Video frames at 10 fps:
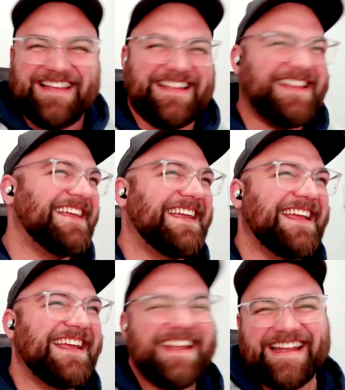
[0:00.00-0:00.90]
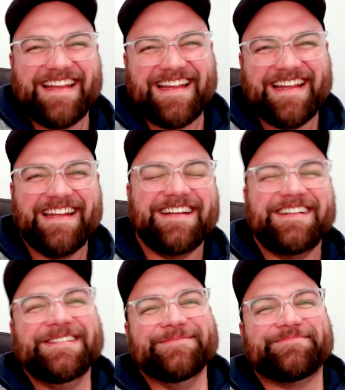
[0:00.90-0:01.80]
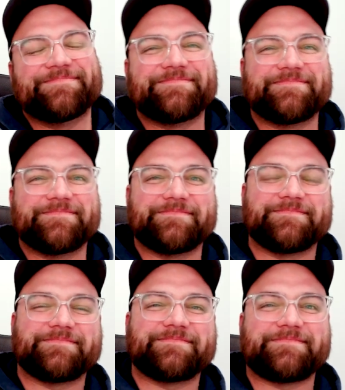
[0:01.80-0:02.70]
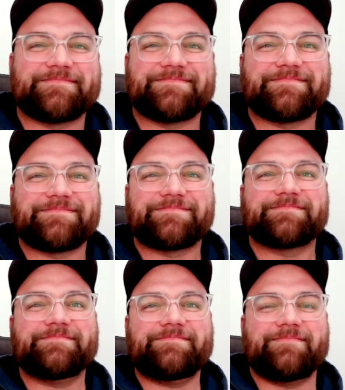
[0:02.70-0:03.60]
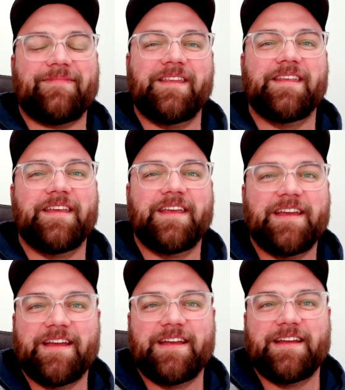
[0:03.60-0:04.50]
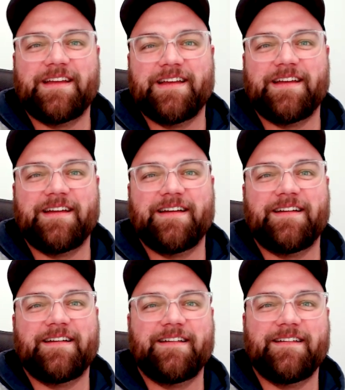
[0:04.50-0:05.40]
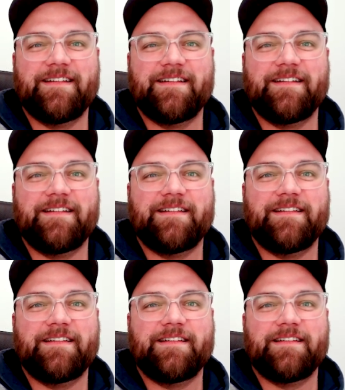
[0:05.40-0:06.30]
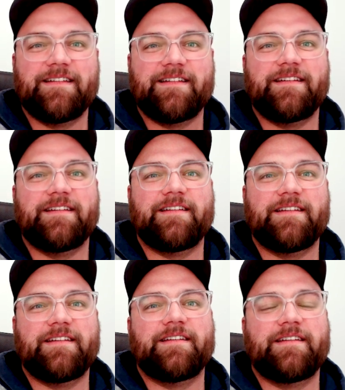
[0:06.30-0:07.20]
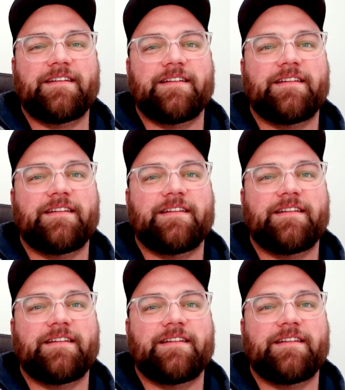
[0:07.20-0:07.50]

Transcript: This person isn't speaking.